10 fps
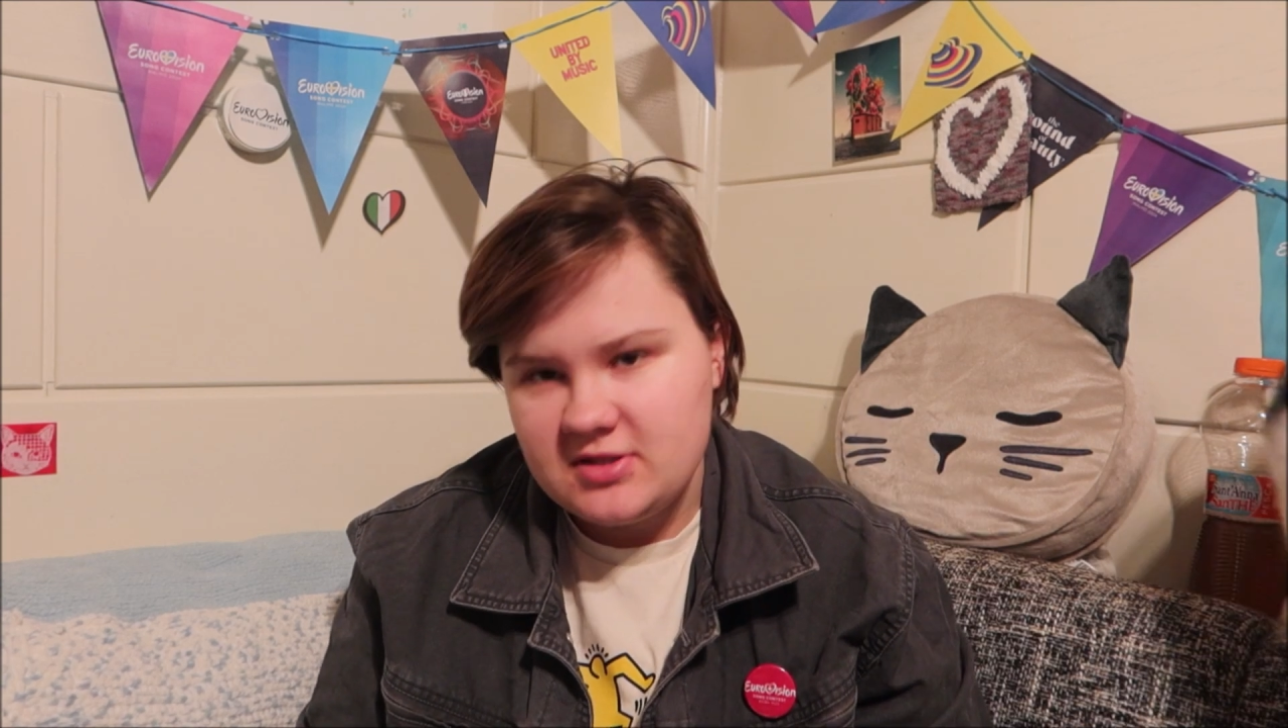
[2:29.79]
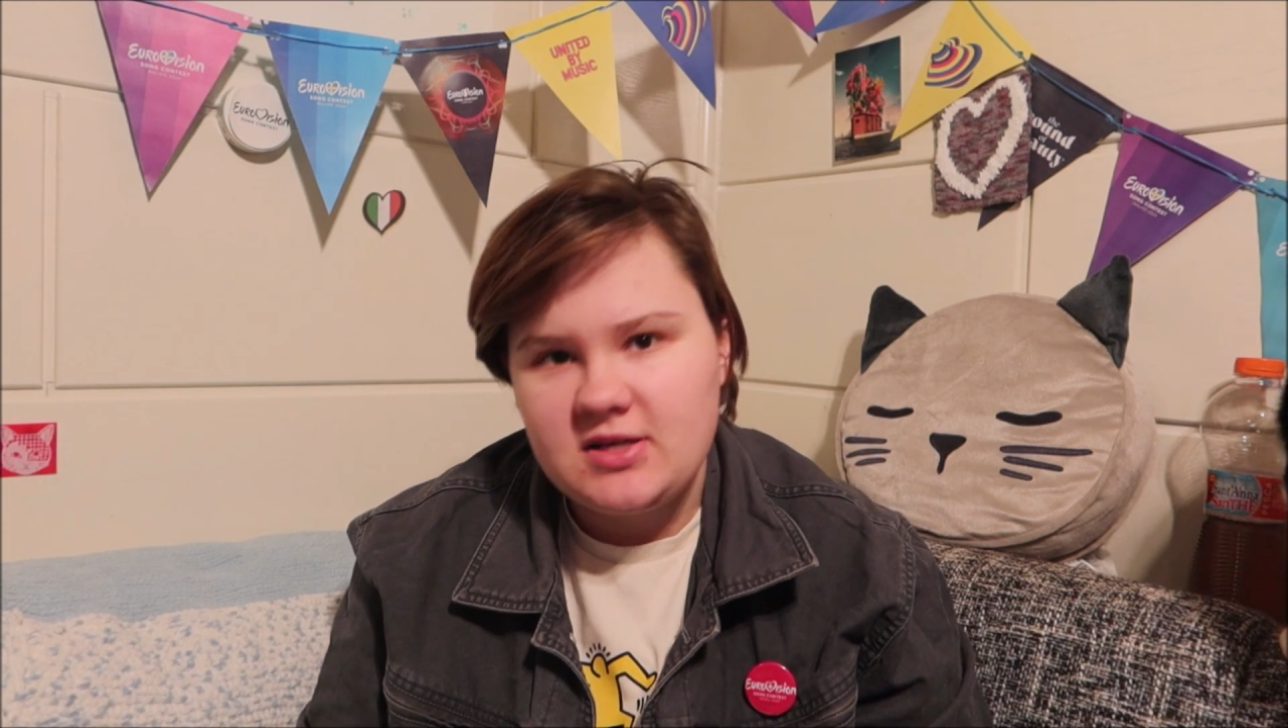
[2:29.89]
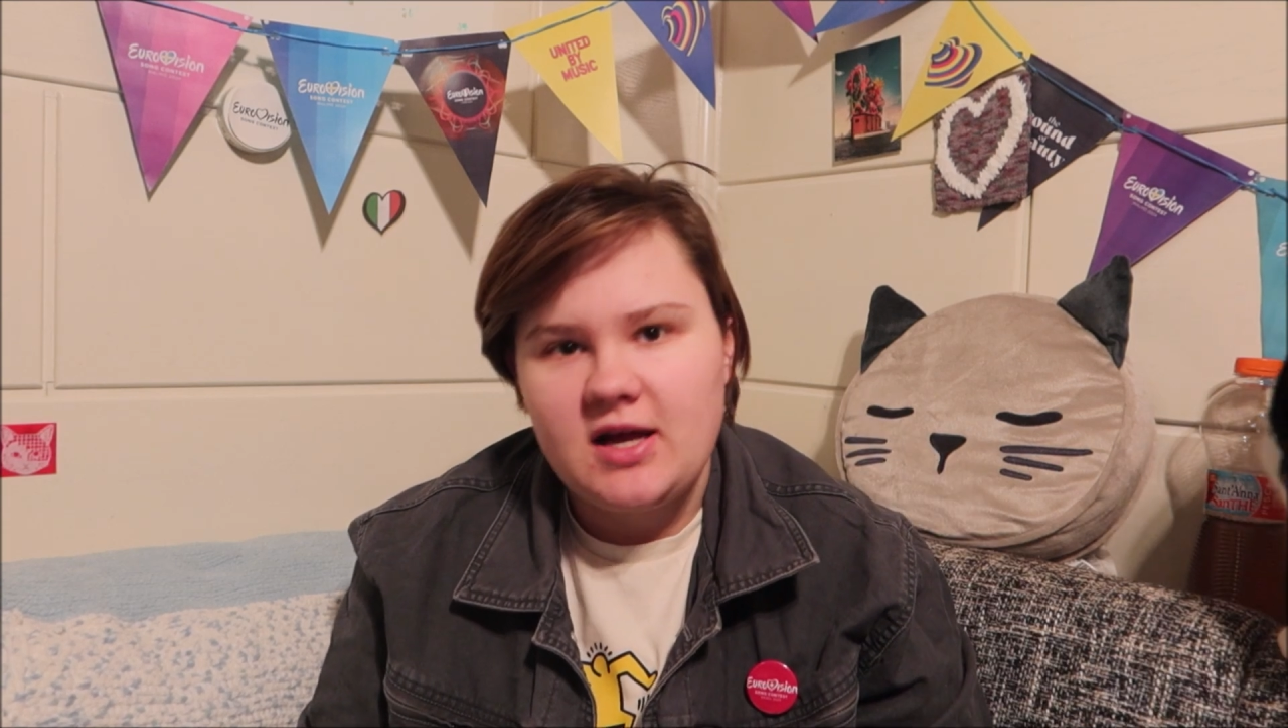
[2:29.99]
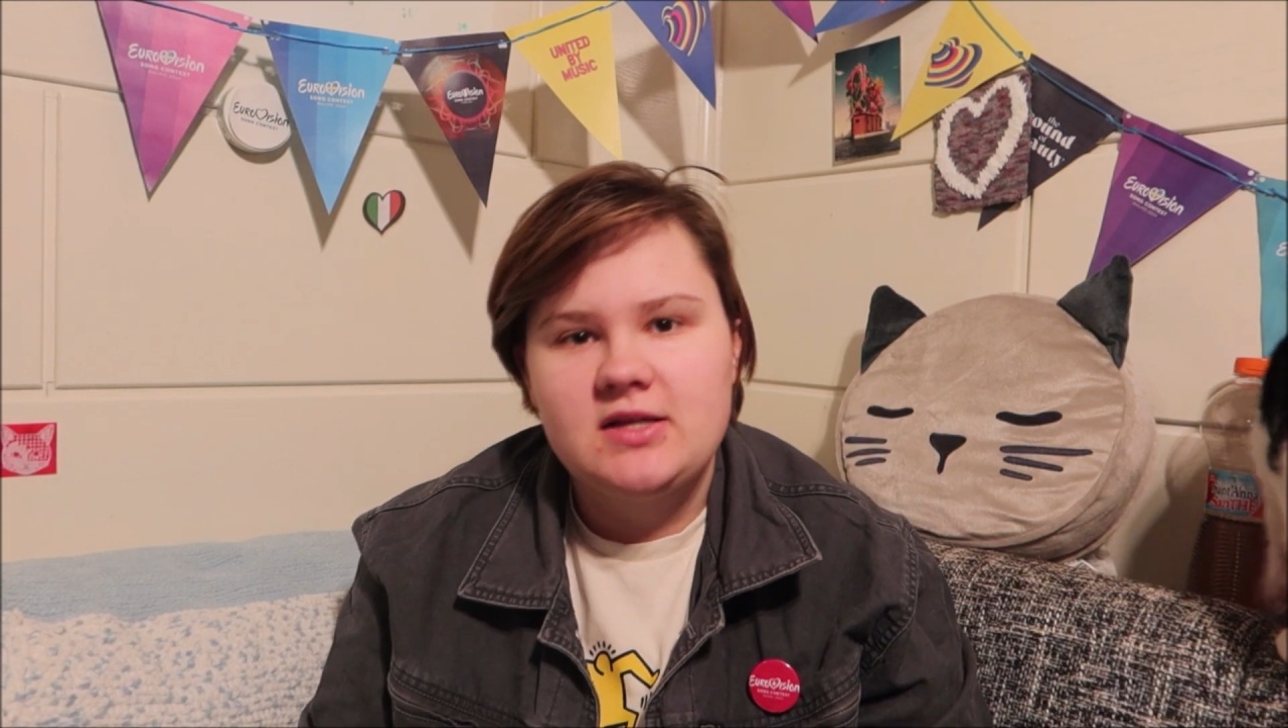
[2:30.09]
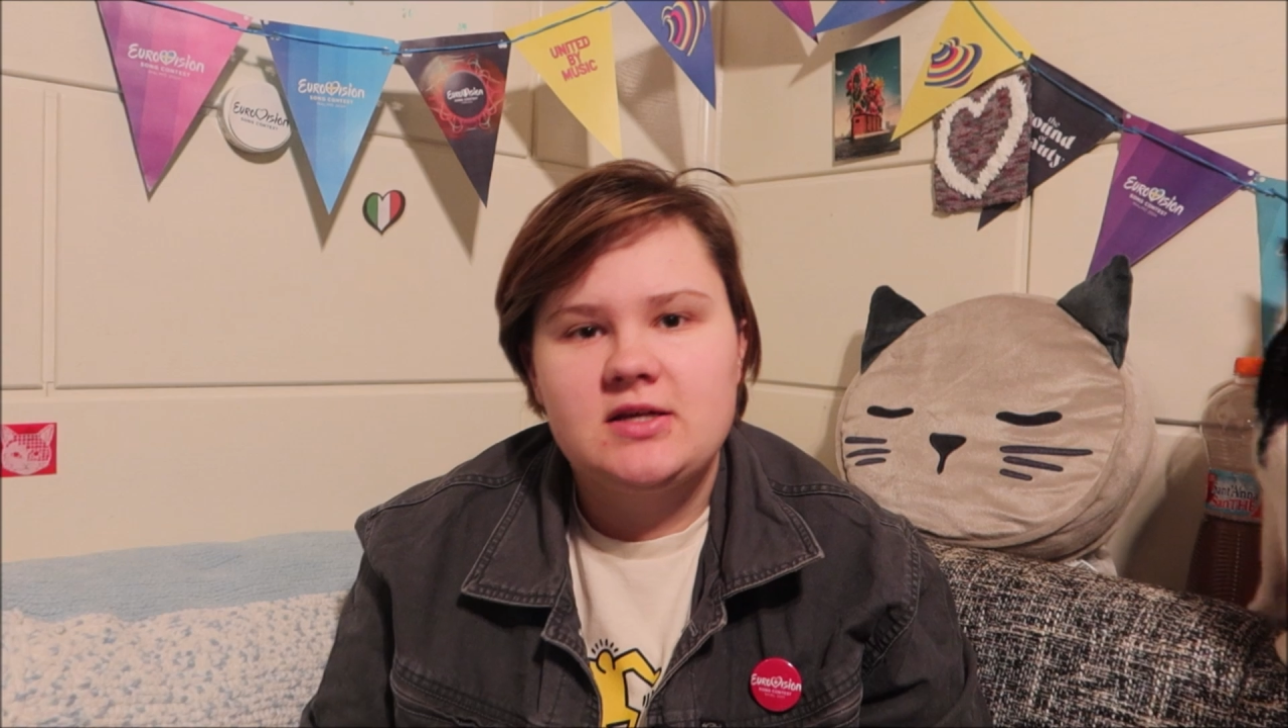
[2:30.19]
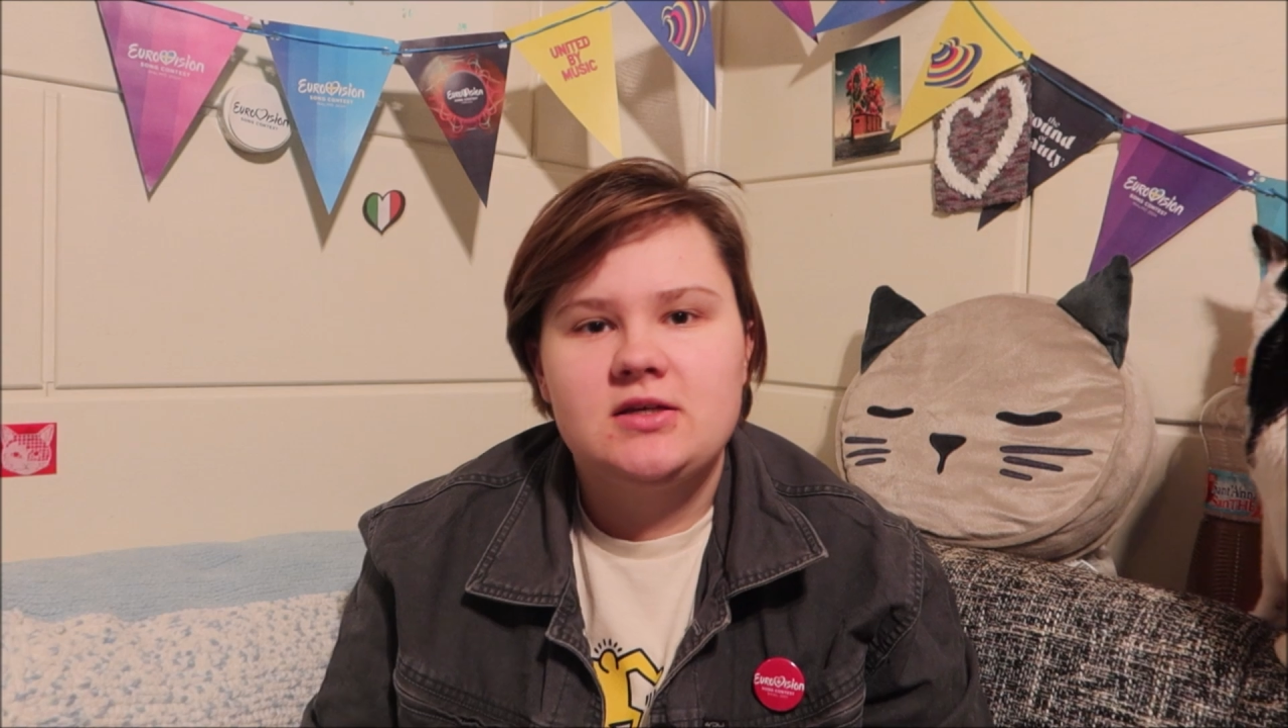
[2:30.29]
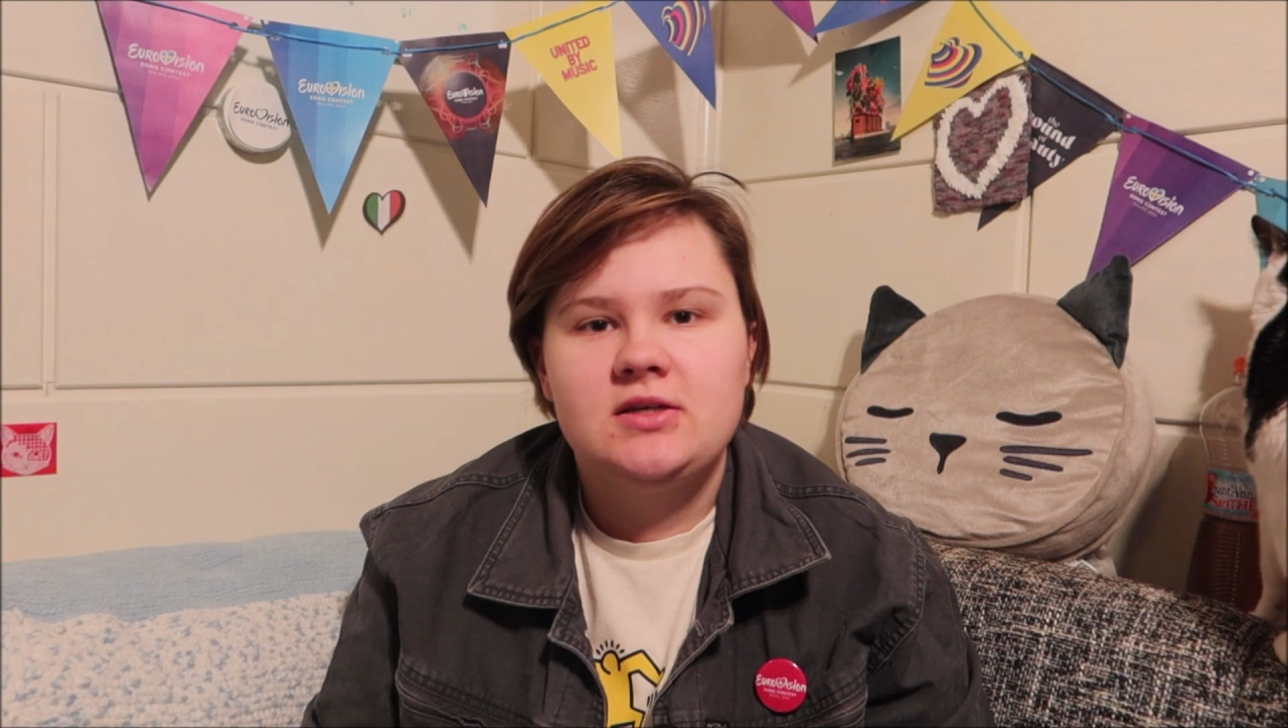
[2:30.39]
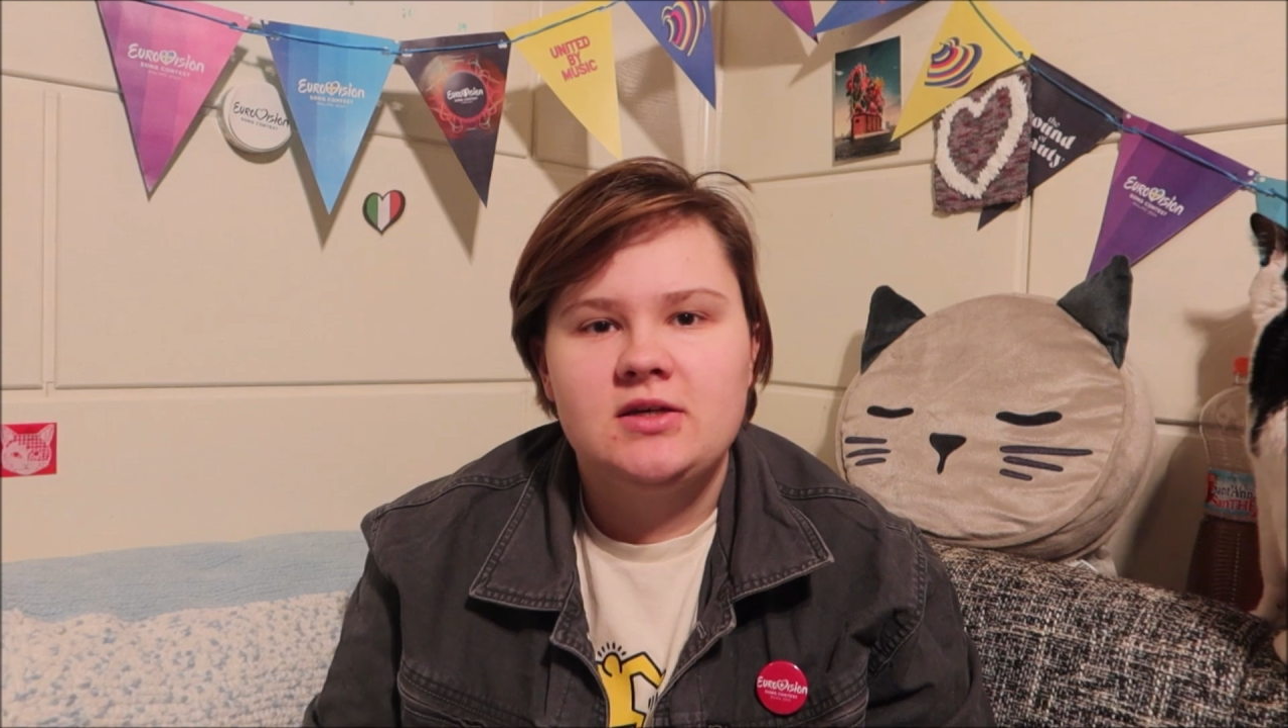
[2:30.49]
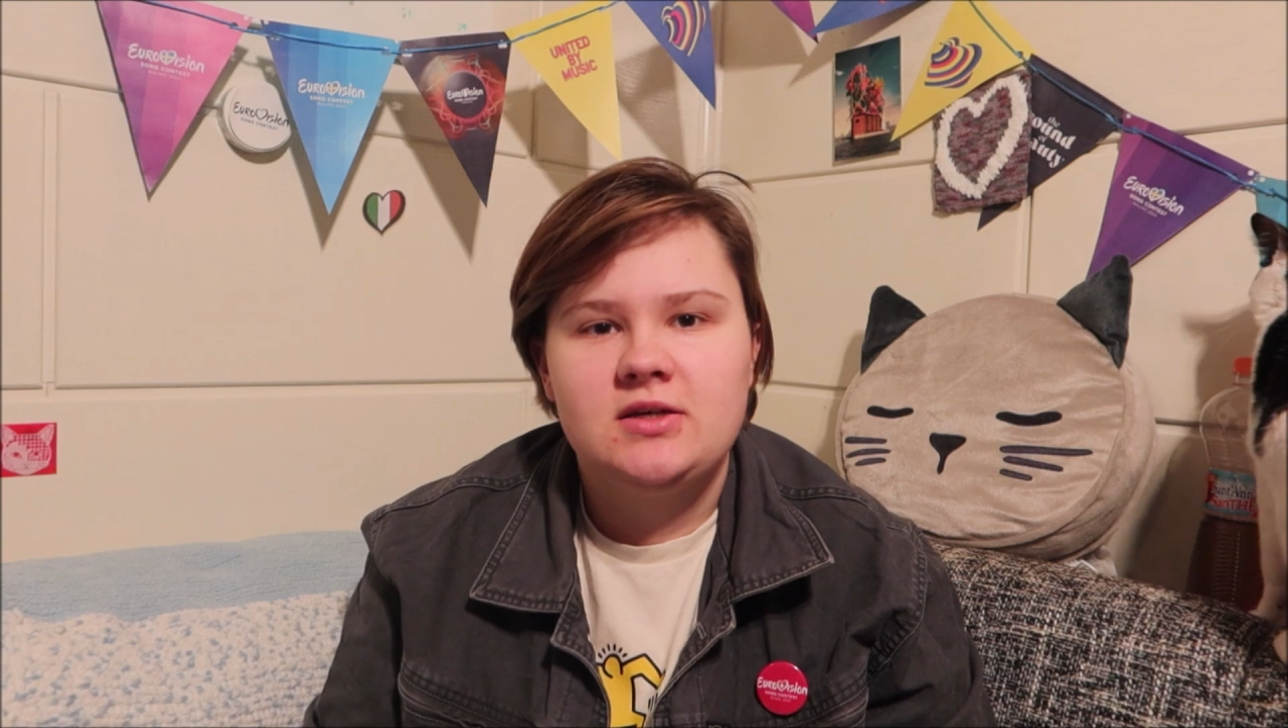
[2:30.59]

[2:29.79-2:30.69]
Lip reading: Italian